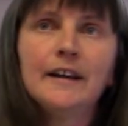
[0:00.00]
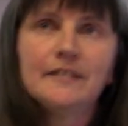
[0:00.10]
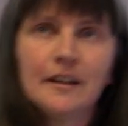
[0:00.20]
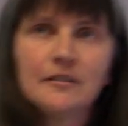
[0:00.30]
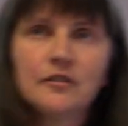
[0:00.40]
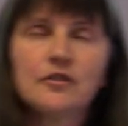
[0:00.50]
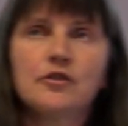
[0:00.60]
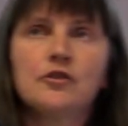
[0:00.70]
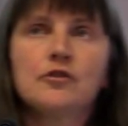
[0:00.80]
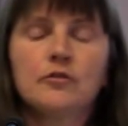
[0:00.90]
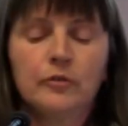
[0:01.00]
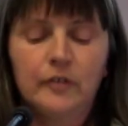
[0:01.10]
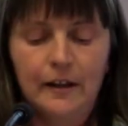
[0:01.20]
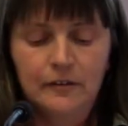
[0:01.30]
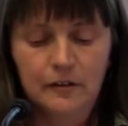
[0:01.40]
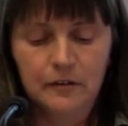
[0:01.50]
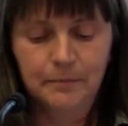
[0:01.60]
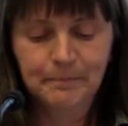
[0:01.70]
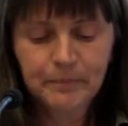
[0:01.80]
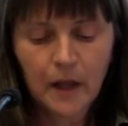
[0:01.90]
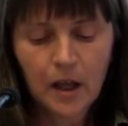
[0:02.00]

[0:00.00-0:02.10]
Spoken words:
It's institutional sexism.